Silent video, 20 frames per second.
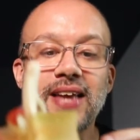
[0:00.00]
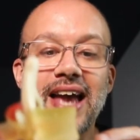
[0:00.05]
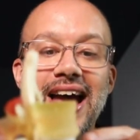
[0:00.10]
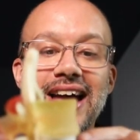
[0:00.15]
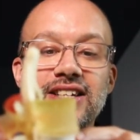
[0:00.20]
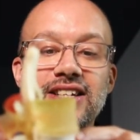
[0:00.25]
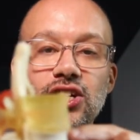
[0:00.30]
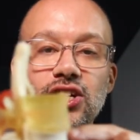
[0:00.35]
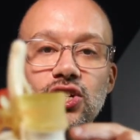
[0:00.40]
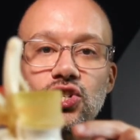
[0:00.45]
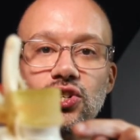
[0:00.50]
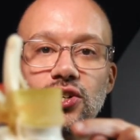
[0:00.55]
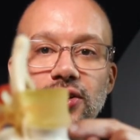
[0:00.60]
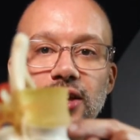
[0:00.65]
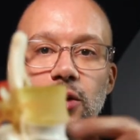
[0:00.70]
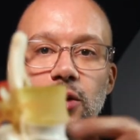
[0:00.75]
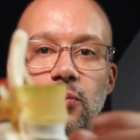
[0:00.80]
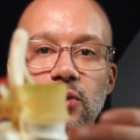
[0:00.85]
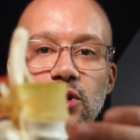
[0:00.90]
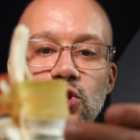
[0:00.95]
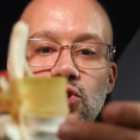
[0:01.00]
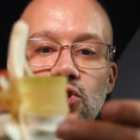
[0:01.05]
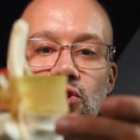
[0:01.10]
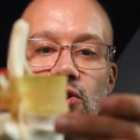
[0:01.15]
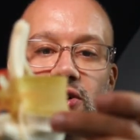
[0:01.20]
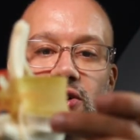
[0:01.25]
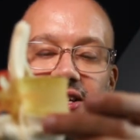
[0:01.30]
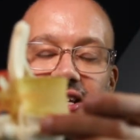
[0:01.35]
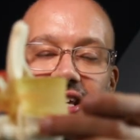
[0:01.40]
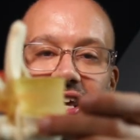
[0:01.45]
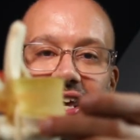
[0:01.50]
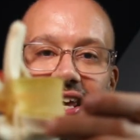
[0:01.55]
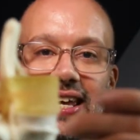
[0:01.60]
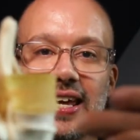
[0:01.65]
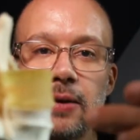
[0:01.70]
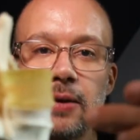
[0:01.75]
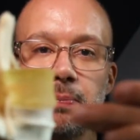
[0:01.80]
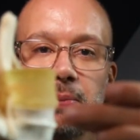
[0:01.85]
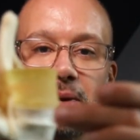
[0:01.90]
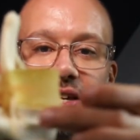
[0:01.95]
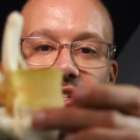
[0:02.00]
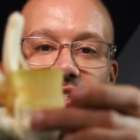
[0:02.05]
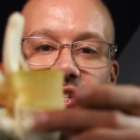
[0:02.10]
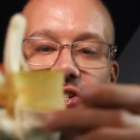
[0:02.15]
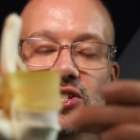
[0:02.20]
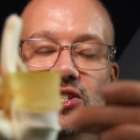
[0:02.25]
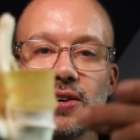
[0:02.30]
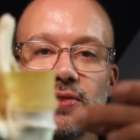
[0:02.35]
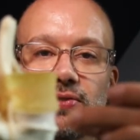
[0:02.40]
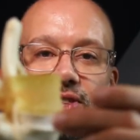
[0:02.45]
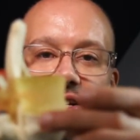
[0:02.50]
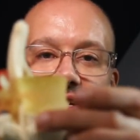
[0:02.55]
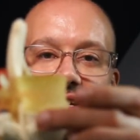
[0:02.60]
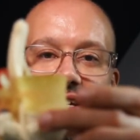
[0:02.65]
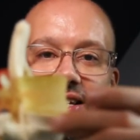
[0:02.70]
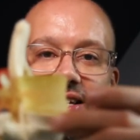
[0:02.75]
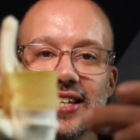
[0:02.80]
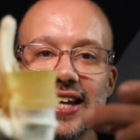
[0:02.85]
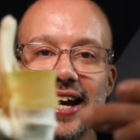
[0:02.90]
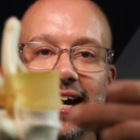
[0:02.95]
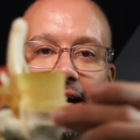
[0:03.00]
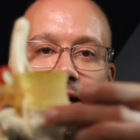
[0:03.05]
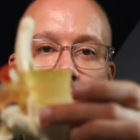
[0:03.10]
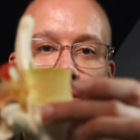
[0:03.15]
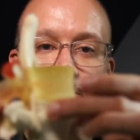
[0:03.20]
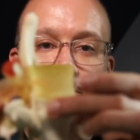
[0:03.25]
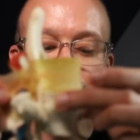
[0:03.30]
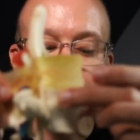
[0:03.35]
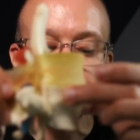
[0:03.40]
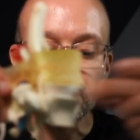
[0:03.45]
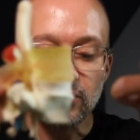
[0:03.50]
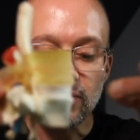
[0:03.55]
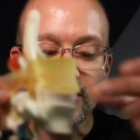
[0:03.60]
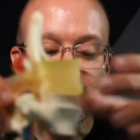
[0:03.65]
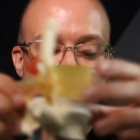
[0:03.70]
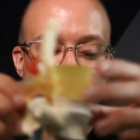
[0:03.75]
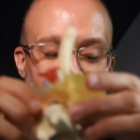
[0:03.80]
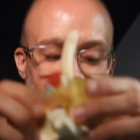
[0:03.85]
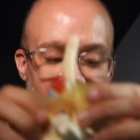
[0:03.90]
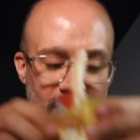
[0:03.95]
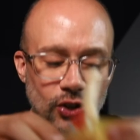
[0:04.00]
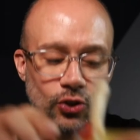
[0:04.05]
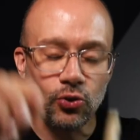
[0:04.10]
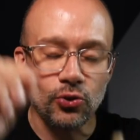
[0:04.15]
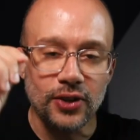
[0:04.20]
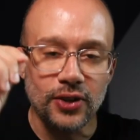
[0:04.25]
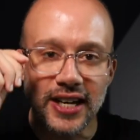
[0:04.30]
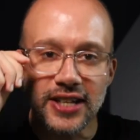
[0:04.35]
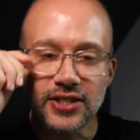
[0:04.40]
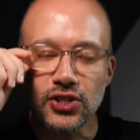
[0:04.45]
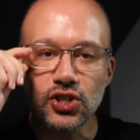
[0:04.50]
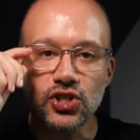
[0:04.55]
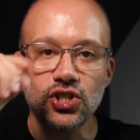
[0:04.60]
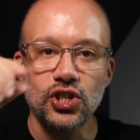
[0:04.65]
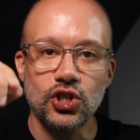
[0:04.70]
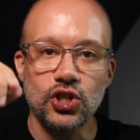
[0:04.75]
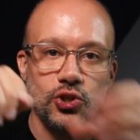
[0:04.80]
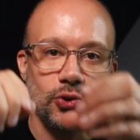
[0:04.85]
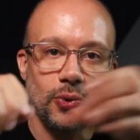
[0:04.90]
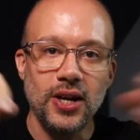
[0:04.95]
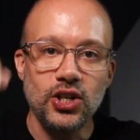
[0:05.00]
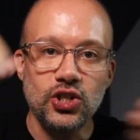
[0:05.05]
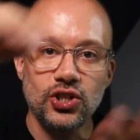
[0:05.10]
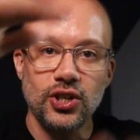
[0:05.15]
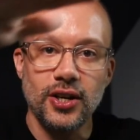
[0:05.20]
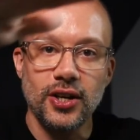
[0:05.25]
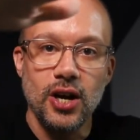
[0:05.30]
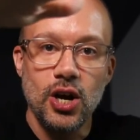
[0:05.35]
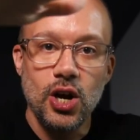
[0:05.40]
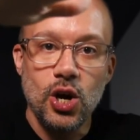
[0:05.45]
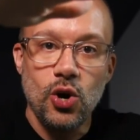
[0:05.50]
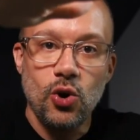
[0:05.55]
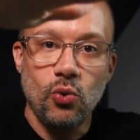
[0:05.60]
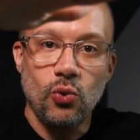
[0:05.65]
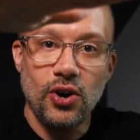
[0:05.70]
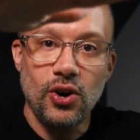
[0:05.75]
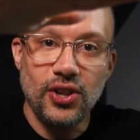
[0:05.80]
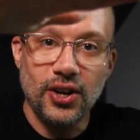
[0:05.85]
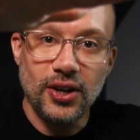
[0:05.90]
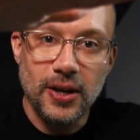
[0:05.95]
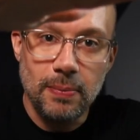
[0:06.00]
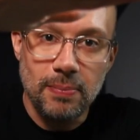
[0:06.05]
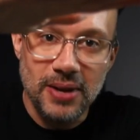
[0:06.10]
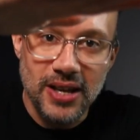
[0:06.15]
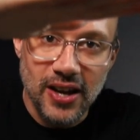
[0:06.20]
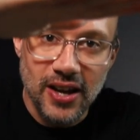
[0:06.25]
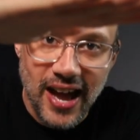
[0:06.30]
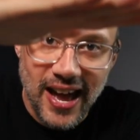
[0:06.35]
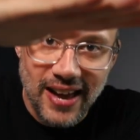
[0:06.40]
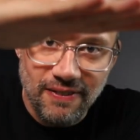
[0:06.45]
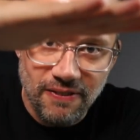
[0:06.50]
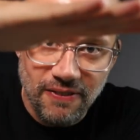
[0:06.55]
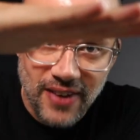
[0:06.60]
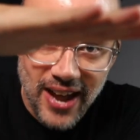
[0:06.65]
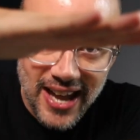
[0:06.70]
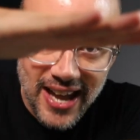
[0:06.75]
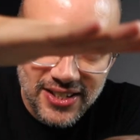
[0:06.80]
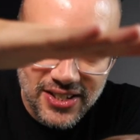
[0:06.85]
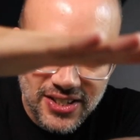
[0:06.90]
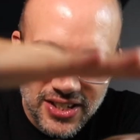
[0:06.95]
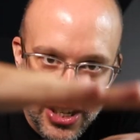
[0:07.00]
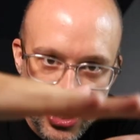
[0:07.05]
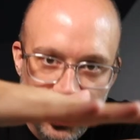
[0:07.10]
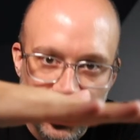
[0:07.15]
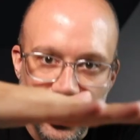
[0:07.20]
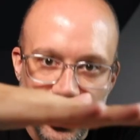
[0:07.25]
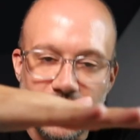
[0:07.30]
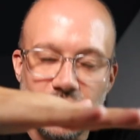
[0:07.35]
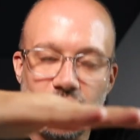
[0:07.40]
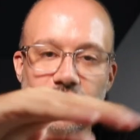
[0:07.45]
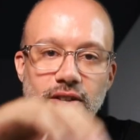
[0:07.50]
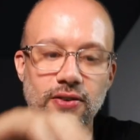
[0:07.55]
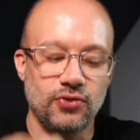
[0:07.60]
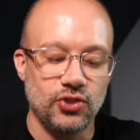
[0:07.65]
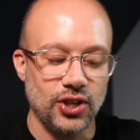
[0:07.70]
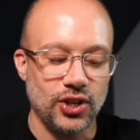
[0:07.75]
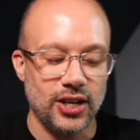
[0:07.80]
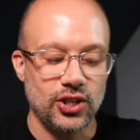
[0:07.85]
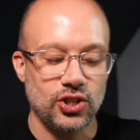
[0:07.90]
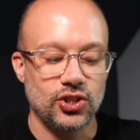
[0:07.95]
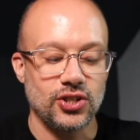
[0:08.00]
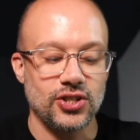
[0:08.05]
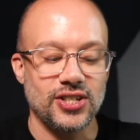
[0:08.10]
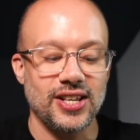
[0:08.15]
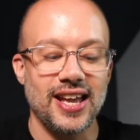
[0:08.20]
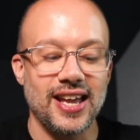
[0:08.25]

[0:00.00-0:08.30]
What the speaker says: Additionally, when you start taking pieces of the disc out, it creates a situation where there can be advanced degenerative changes.